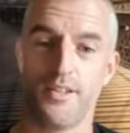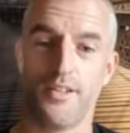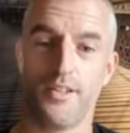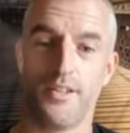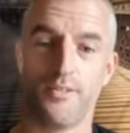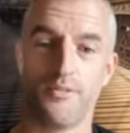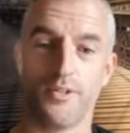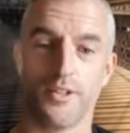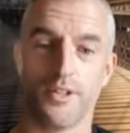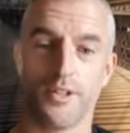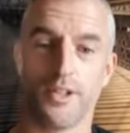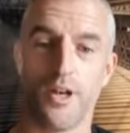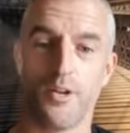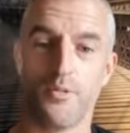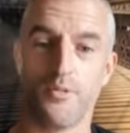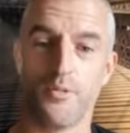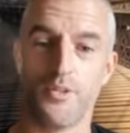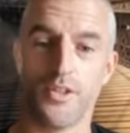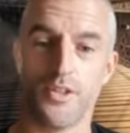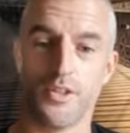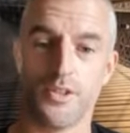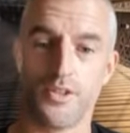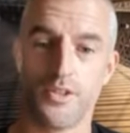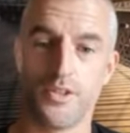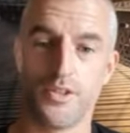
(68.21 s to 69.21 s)
different
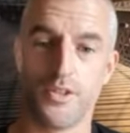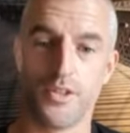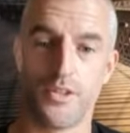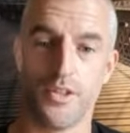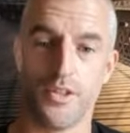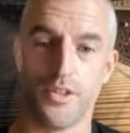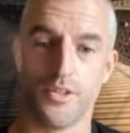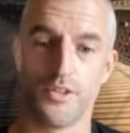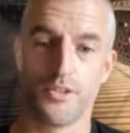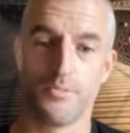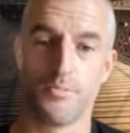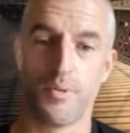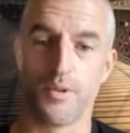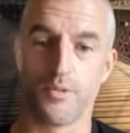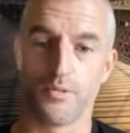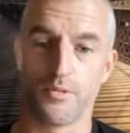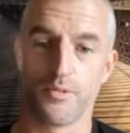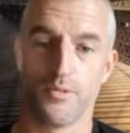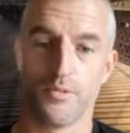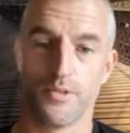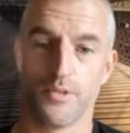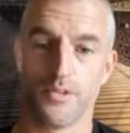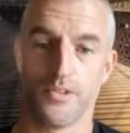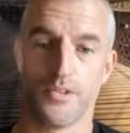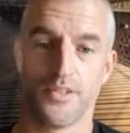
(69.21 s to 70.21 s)
coaches that spoke
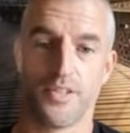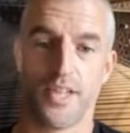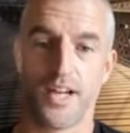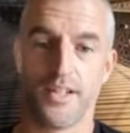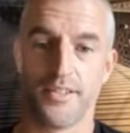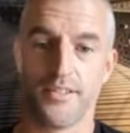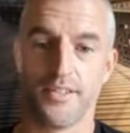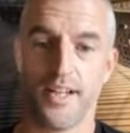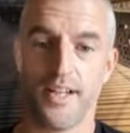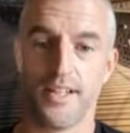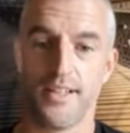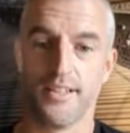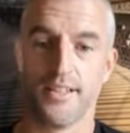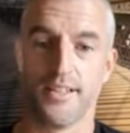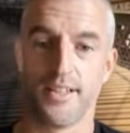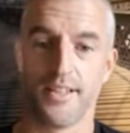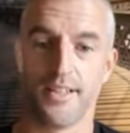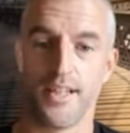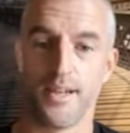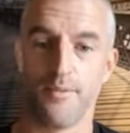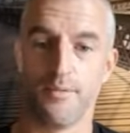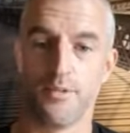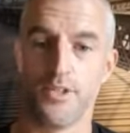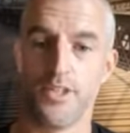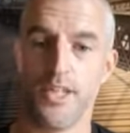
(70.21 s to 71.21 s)
to us that day and
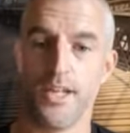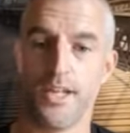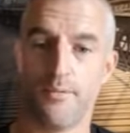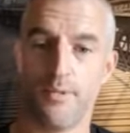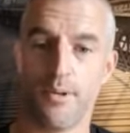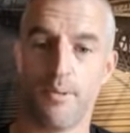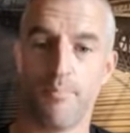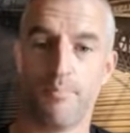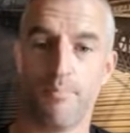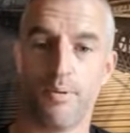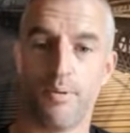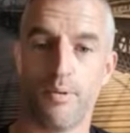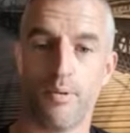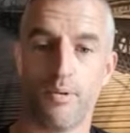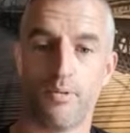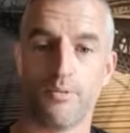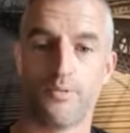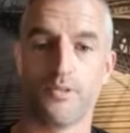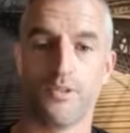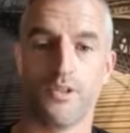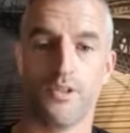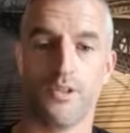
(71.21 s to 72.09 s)
gave us their input